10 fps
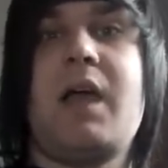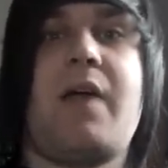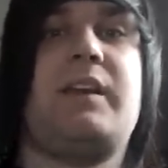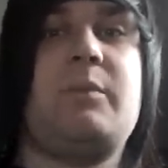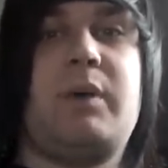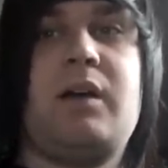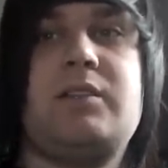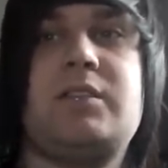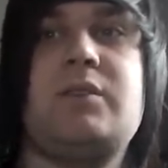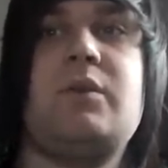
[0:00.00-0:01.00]
and then in part
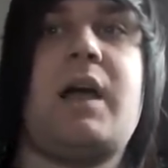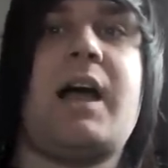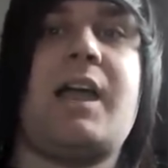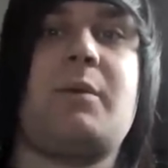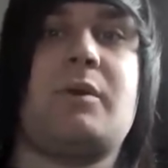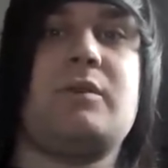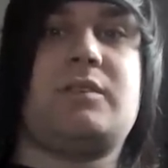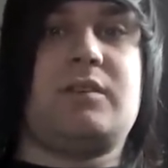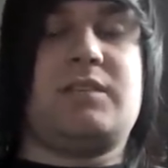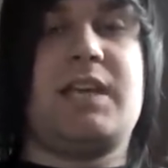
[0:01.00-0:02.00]
two I am going
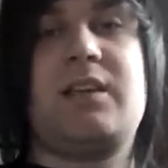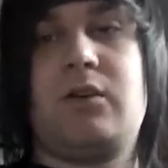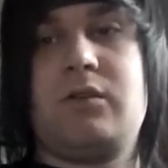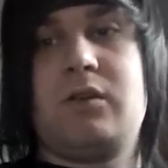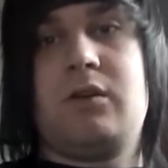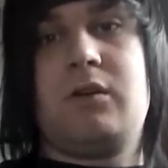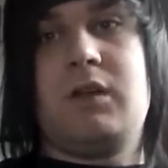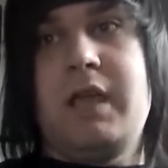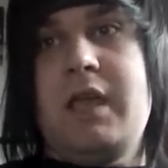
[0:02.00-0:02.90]
to take all your